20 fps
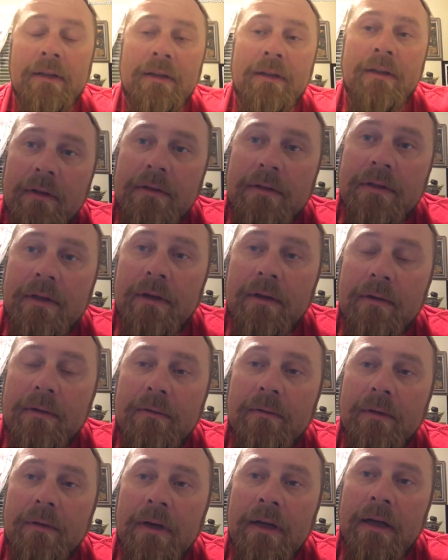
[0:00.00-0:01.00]

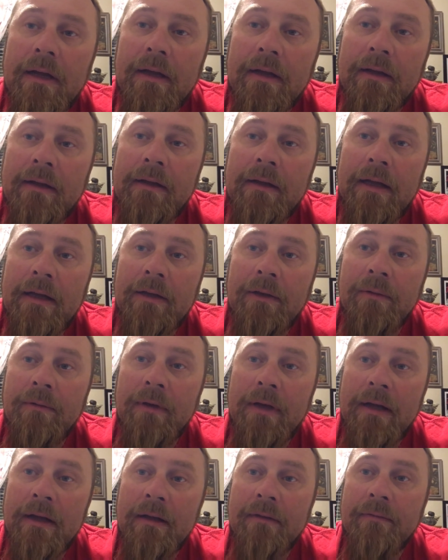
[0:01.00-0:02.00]
So I do
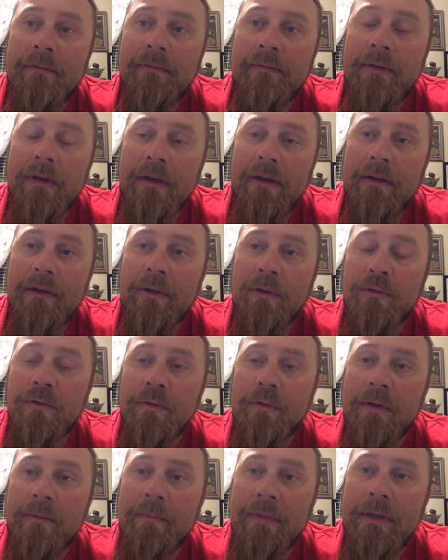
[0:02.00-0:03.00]
have ghost
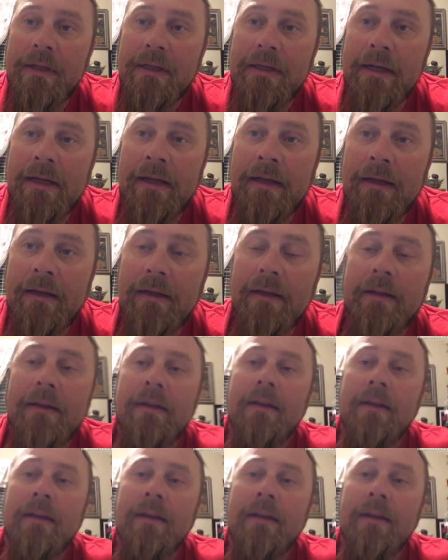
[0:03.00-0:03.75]
shrimp in the tank,